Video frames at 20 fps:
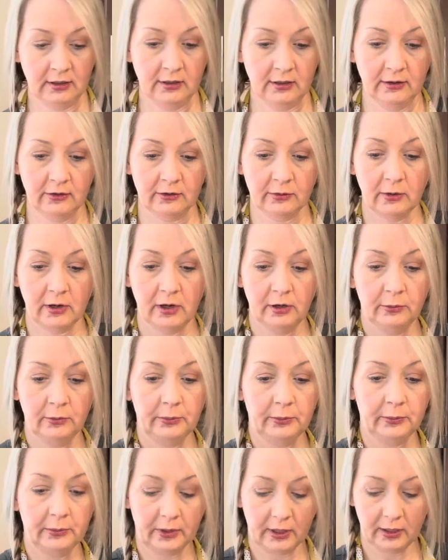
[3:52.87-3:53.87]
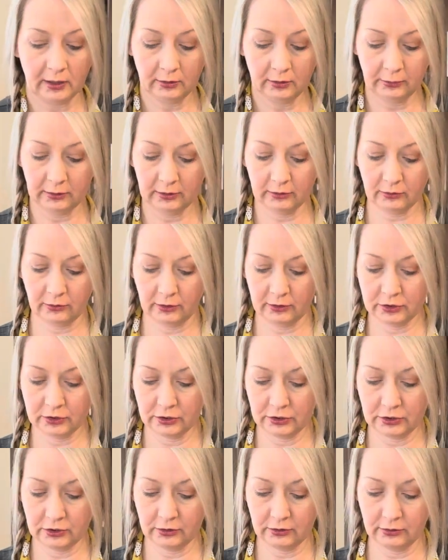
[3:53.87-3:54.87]
So all we are going to
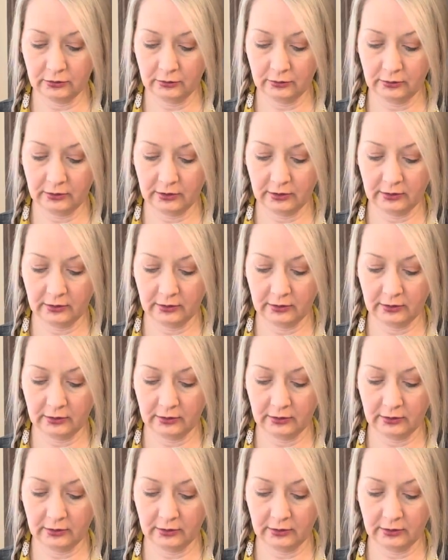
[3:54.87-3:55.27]
do,